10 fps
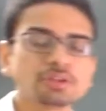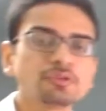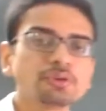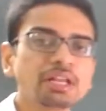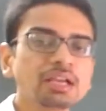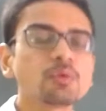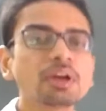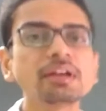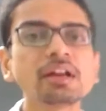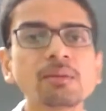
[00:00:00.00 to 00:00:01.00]
if you take
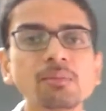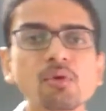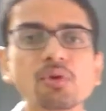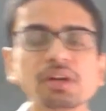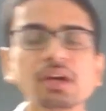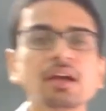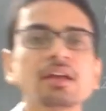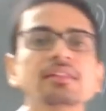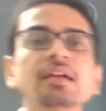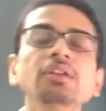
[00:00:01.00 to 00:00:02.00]
1 gram gold,
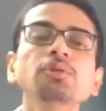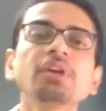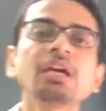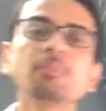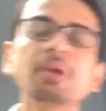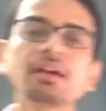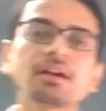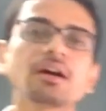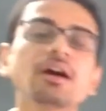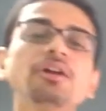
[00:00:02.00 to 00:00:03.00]
then you can make
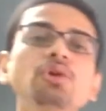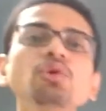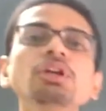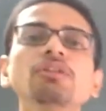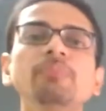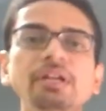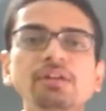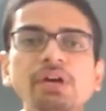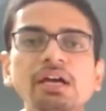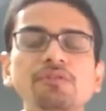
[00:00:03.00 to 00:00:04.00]
a 2 kilometer
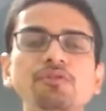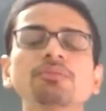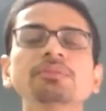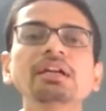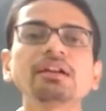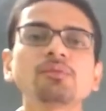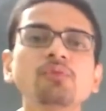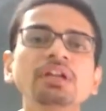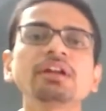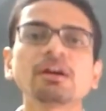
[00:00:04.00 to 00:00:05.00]
wire from that
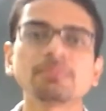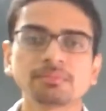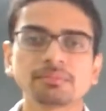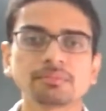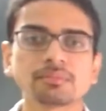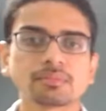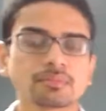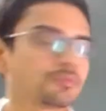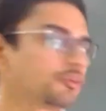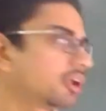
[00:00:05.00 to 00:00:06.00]
1 gram. For